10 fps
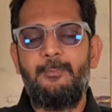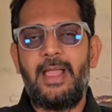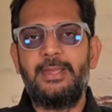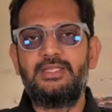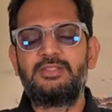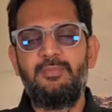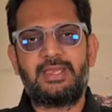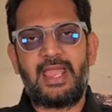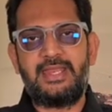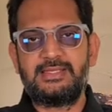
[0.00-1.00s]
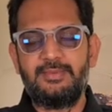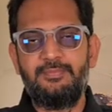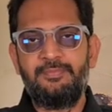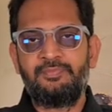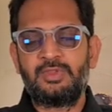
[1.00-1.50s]
managed
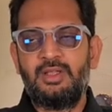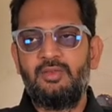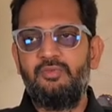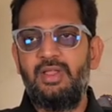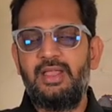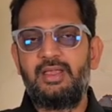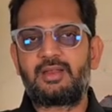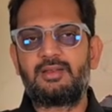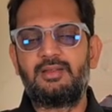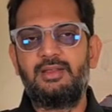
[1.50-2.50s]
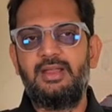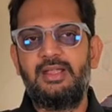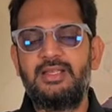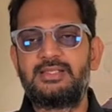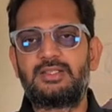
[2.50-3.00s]
mechanism, where
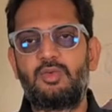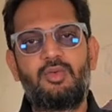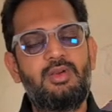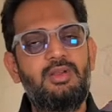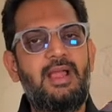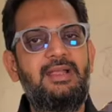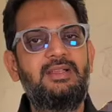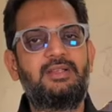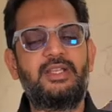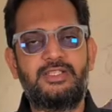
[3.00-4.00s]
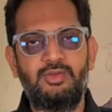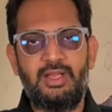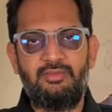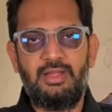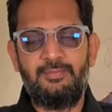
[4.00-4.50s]
it is stored at the tissue
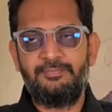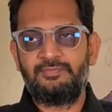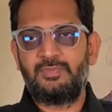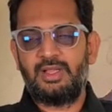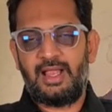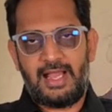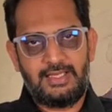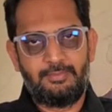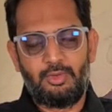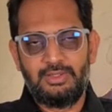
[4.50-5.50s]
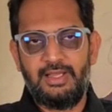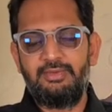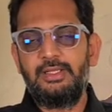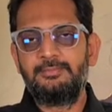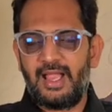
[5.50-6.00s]
level and the bone
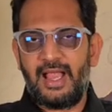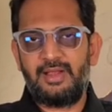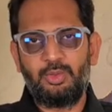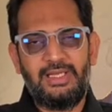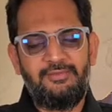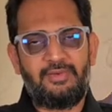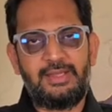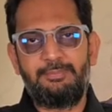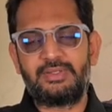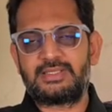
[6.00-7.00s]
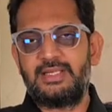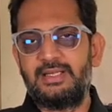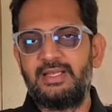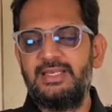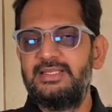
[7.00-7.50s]
level, and only
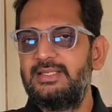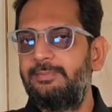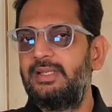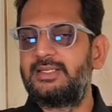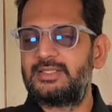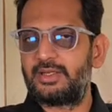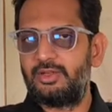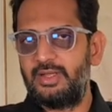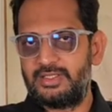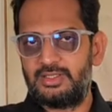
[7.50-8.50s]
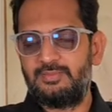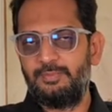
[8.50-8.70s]
1% is in the blood circulation.